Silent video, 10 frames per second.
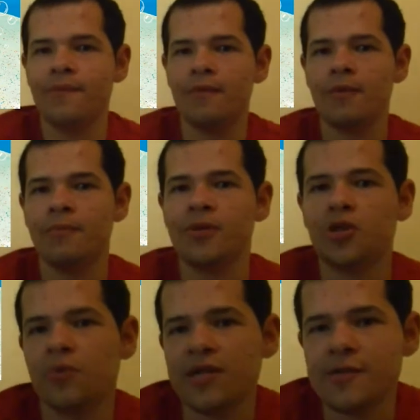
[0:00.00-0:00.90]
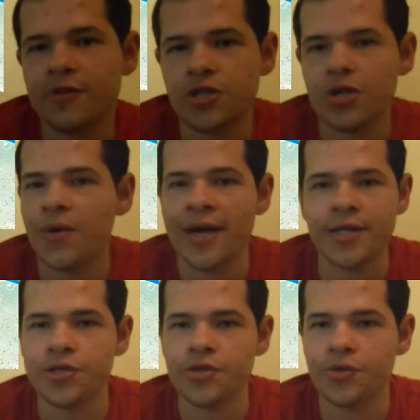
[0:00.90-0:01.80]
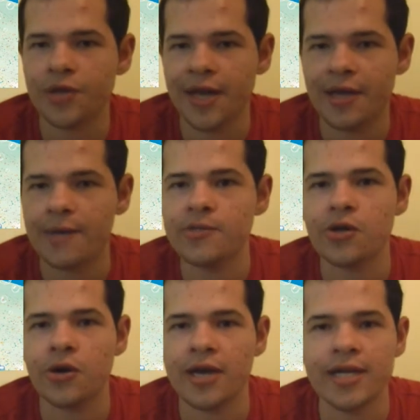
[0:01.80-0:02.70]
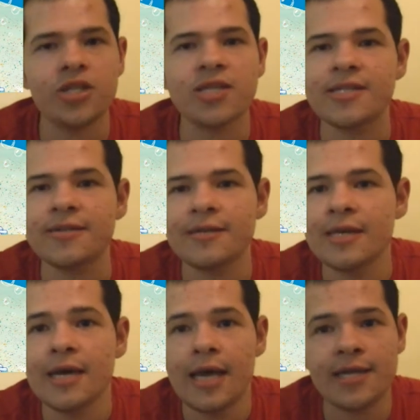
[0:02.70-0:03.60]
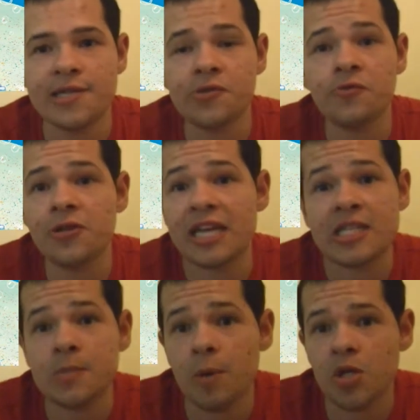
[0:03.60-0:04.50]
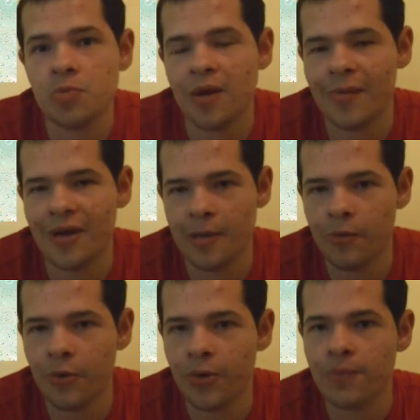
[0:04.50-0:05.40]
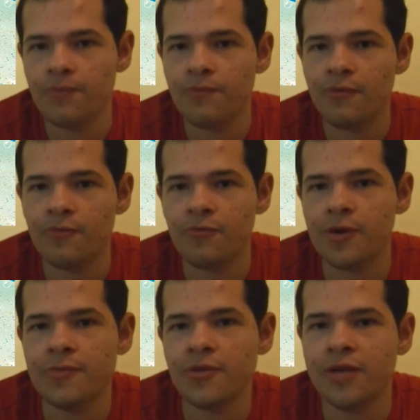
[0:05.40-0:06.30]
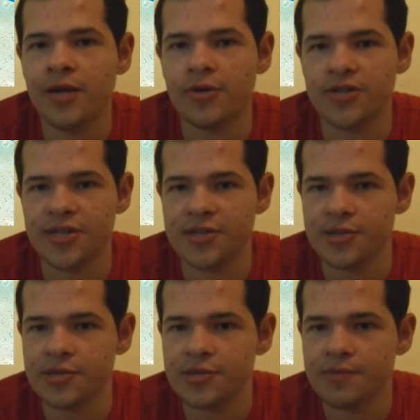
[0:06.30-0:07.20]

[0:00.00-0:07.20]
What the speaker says: But the rest of the show, I just don't like. I'm sorry. It doesn't feel like SpongeBob anymore from the later seasons.